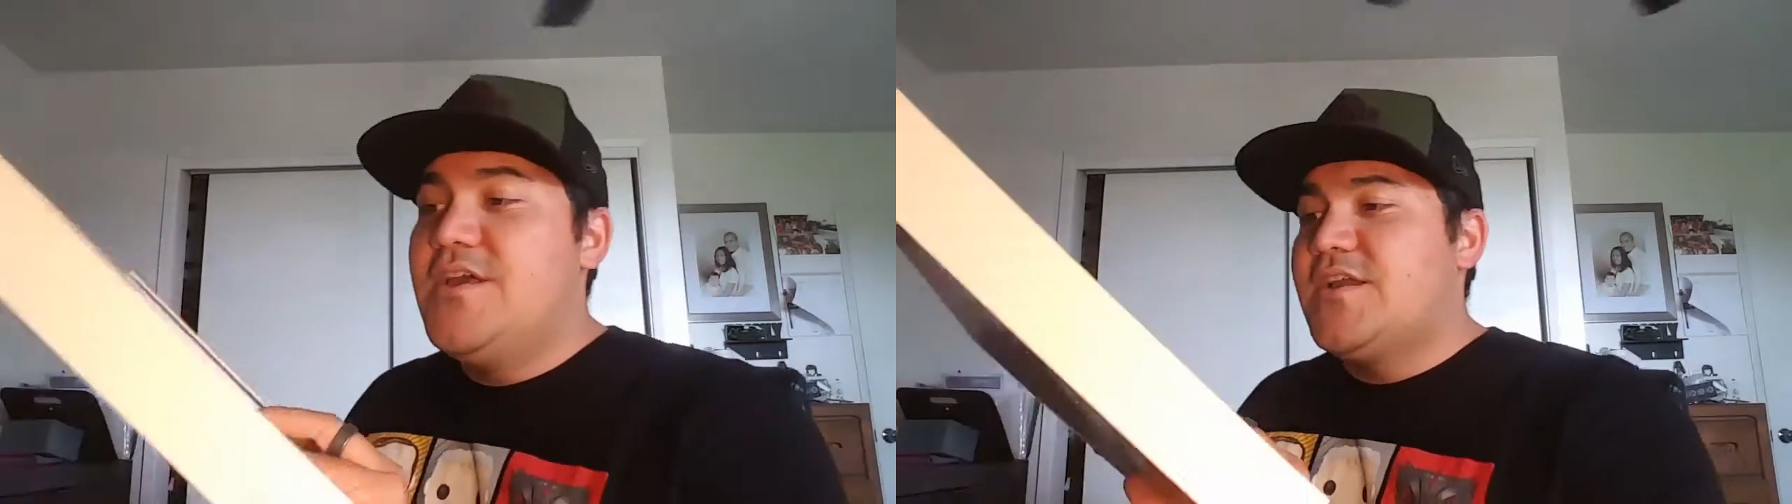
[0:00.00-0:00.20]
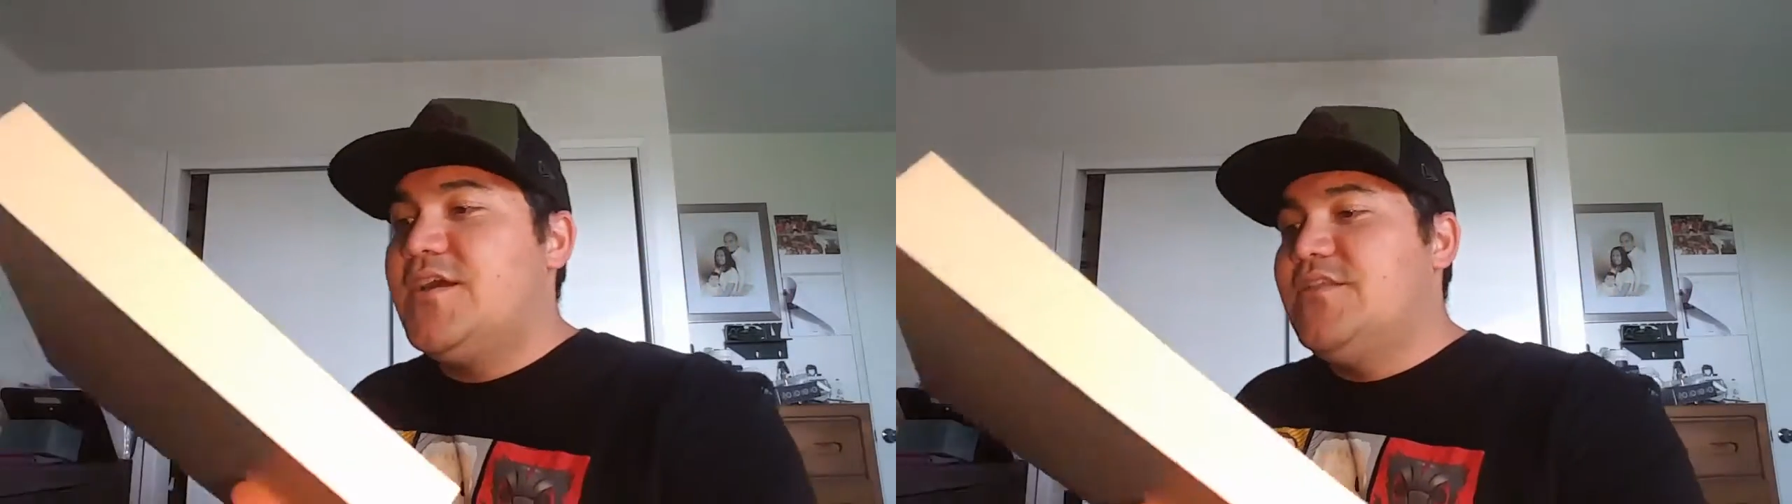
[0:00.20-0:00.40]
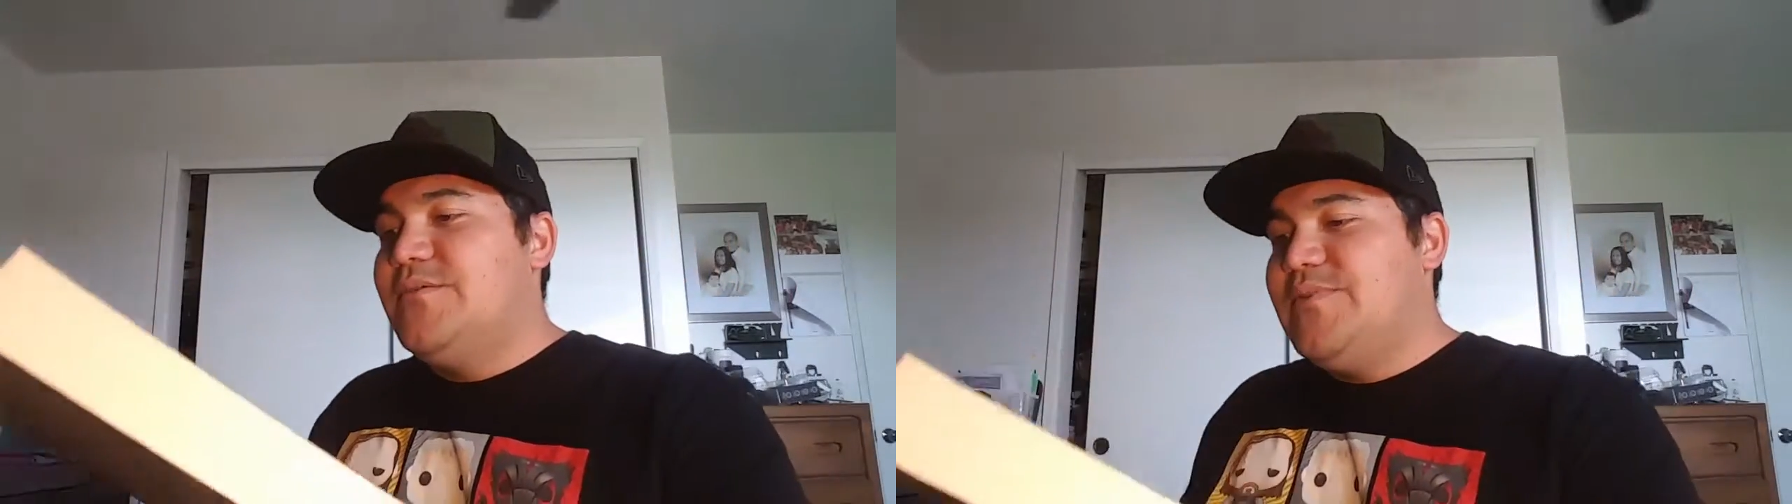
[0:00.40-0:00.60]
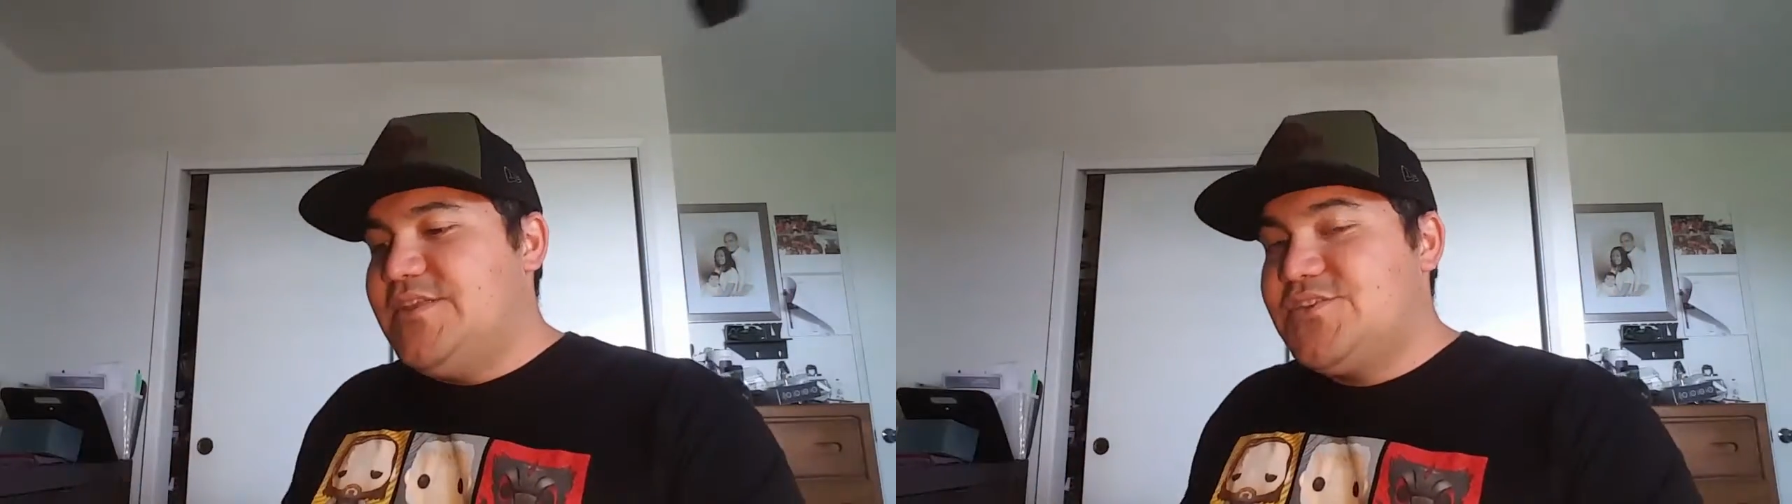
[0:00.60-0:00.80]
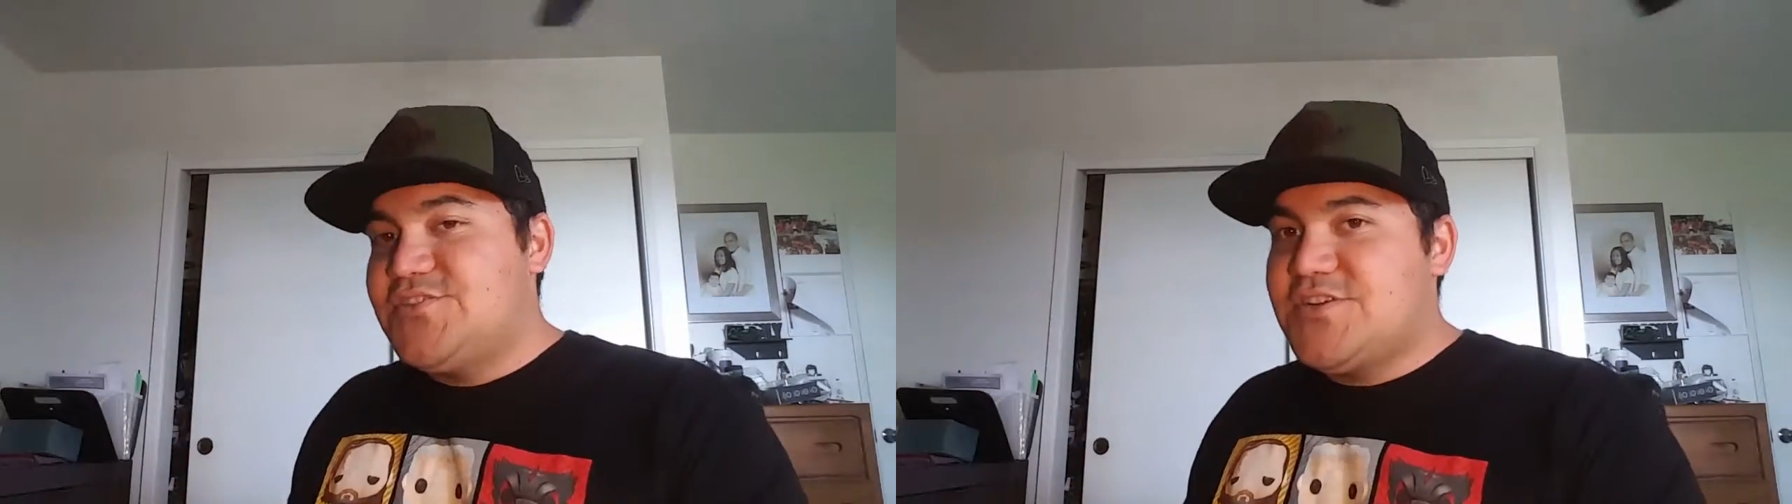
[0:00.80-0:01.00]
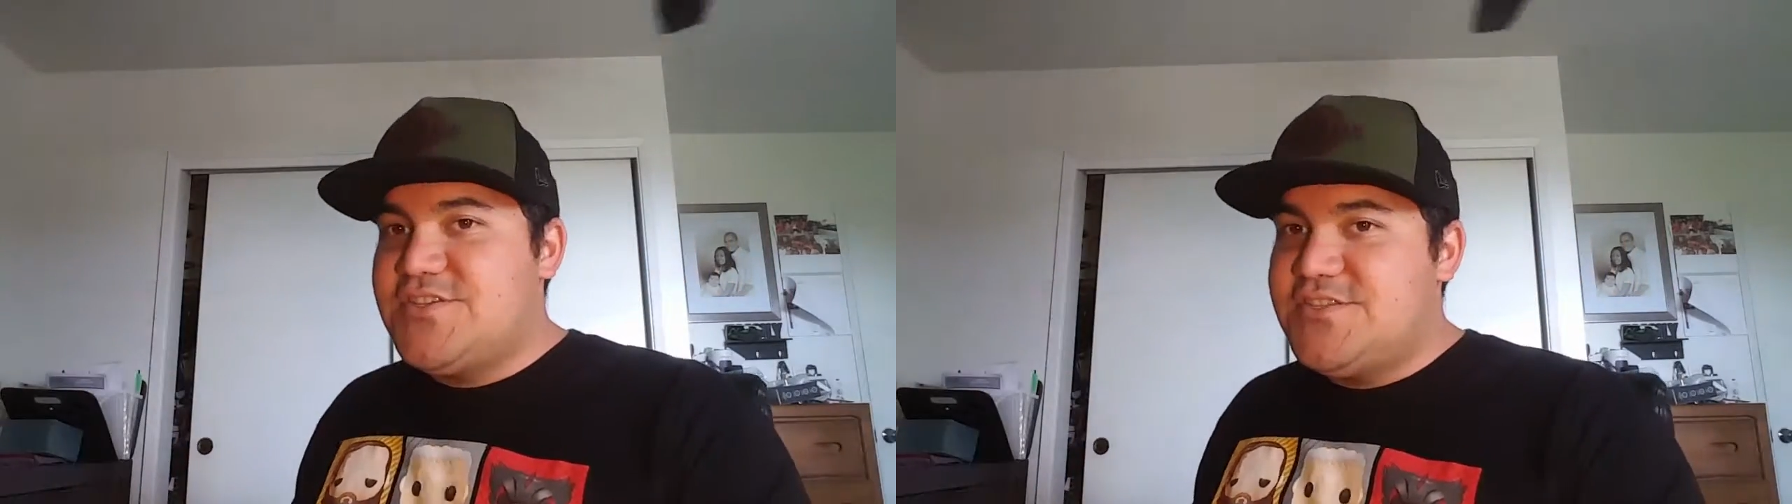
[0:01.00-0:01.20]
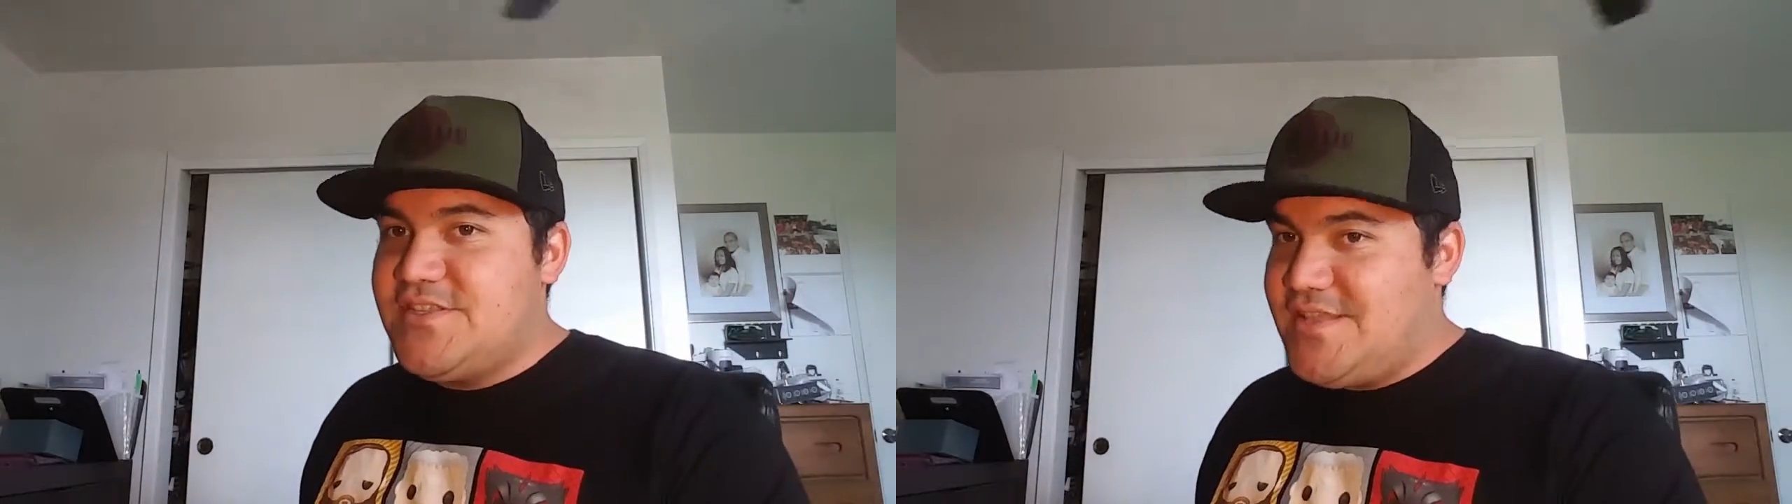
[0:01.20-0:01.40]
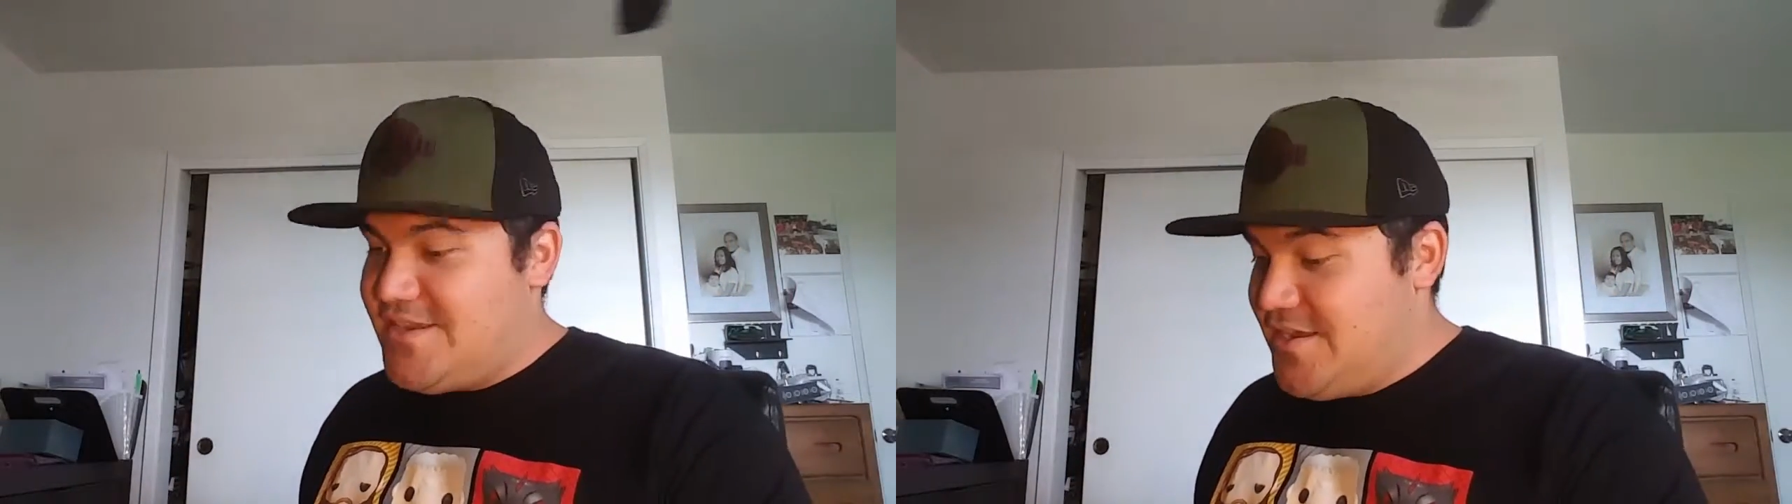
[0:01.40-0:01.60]
Got a little bit of instructions
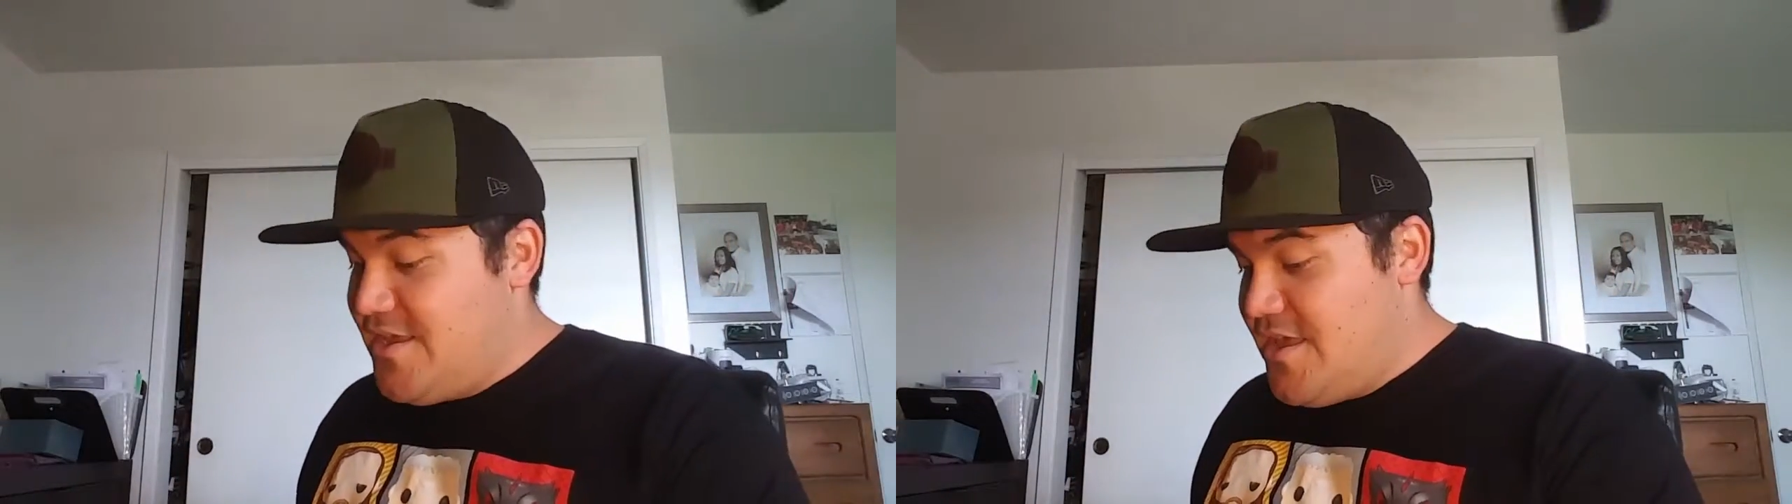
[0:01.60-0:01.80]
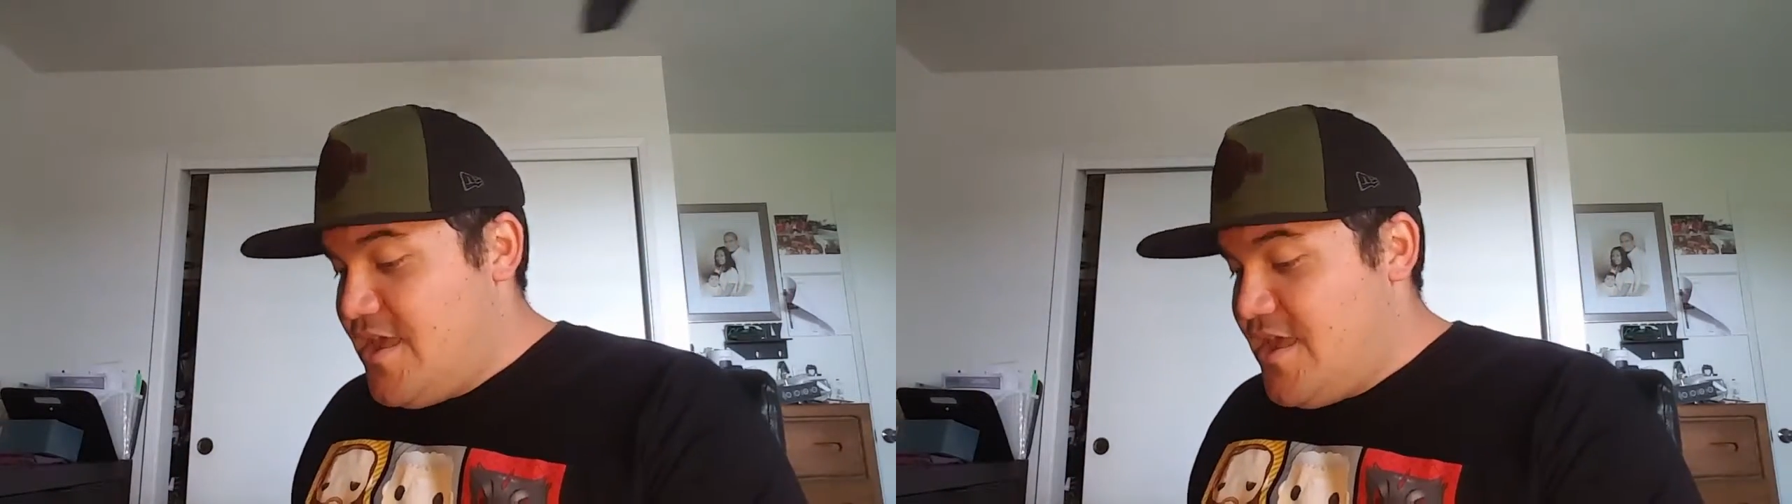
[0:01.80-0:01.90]
in there.